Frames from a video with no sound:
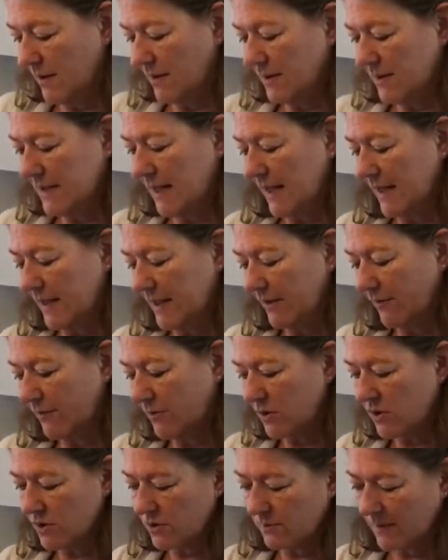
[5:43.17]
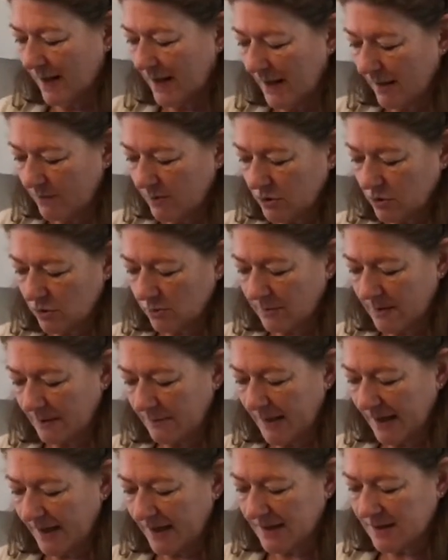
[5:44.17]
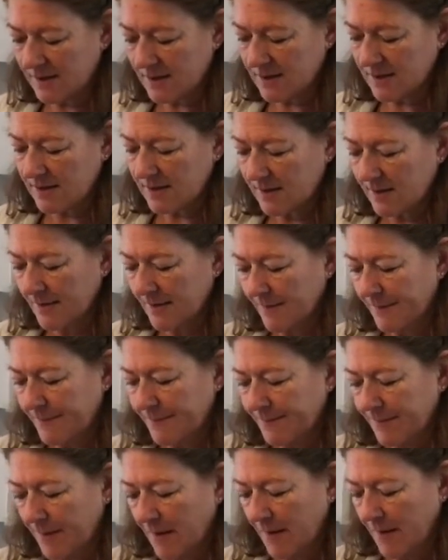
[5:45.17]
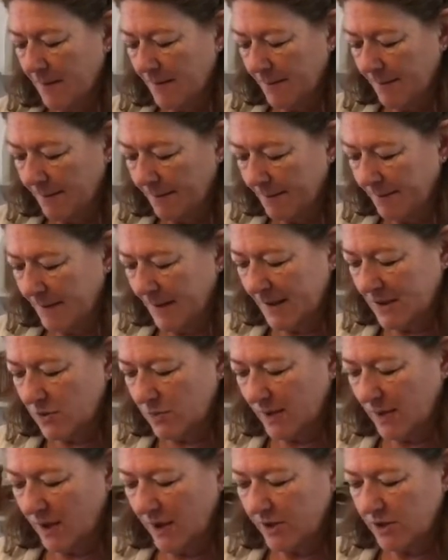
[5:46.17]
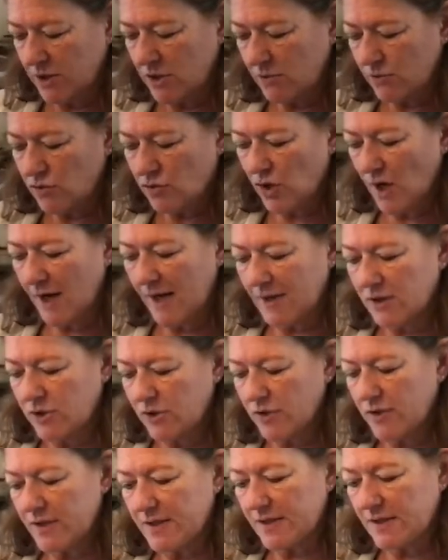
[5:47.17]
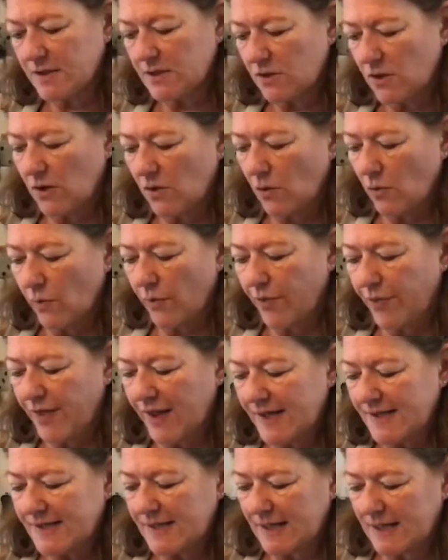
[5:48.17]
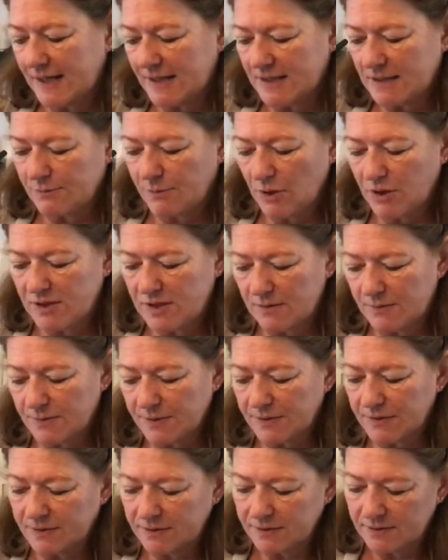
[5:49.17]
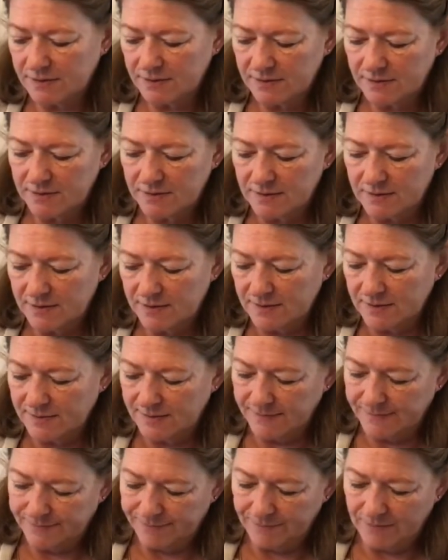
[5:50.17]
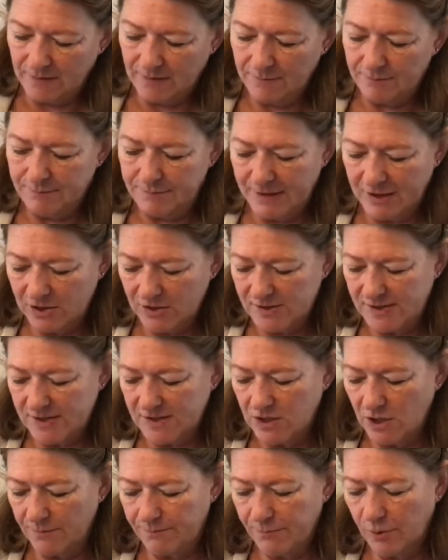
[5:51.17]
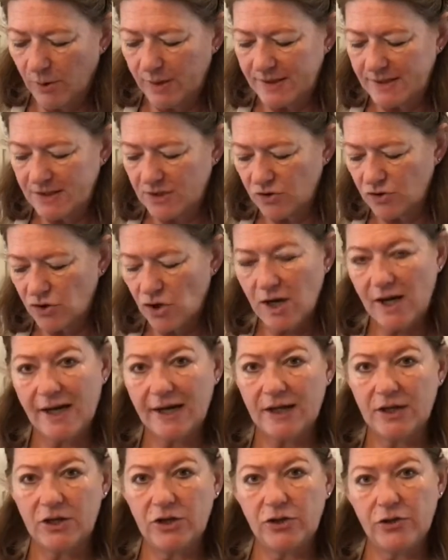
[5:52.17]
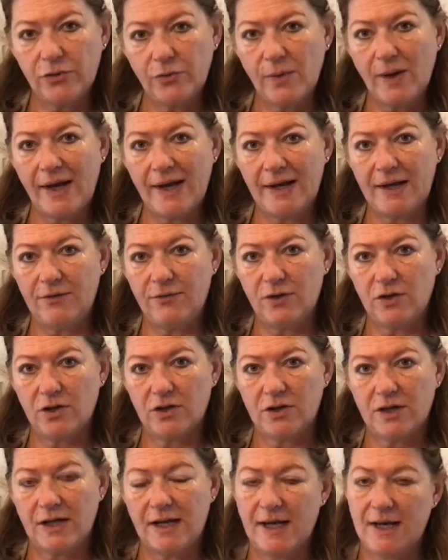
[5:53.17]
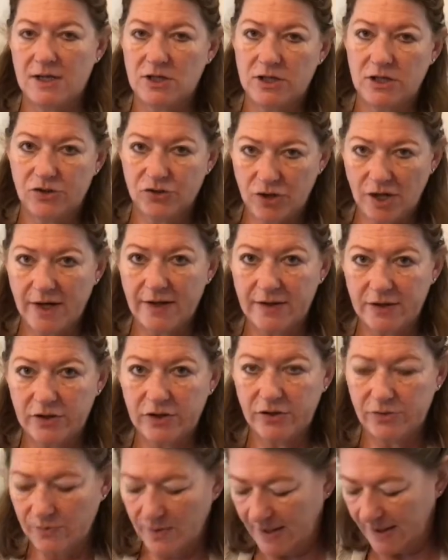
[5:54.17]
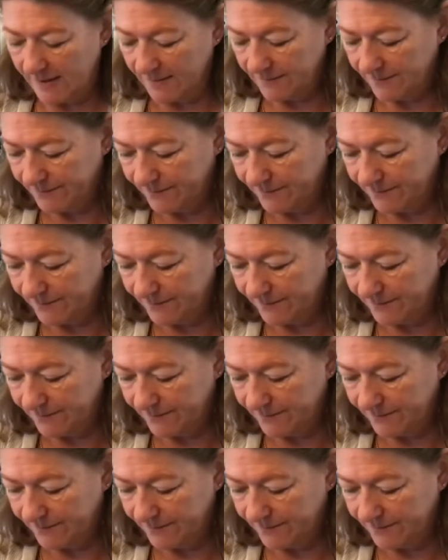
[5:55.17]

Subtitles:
slightly different to the way I would normally make it. But we're going to try and do this as authentically as possible, because there's no point in trying a new way if you're not going to actually try the new way.